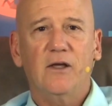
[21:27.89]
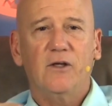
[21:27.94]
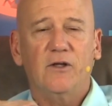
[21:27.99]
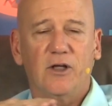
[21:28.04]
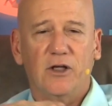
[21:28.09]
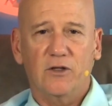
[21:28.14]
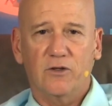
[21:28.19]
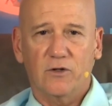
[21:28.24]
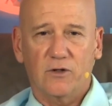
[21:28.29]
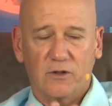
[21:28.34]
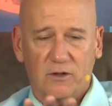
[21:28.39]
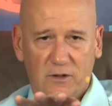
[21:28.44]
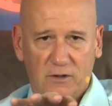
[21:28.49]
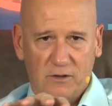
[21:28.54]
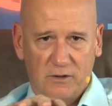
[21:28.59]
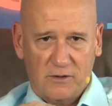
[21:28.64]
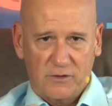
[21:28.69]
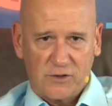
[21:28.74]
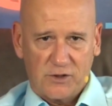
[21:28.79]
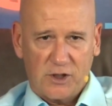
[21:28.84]
either
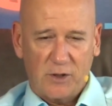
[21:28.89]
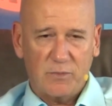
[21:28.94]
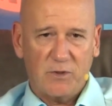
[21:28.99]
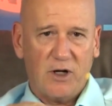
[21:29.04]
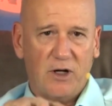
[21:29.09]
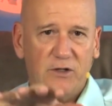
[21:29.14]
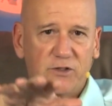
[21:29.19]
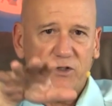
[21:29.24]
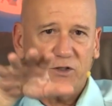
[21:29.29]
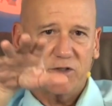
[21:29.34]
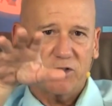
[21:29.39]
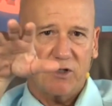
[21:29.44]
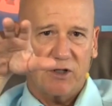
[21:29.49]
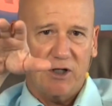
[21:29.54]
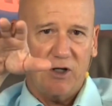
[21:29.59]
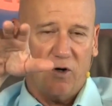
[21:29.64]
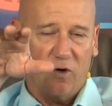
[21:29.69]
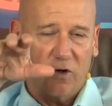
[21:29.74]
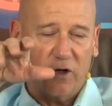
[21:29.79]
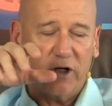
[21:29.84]

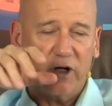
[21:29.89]
subconsciously or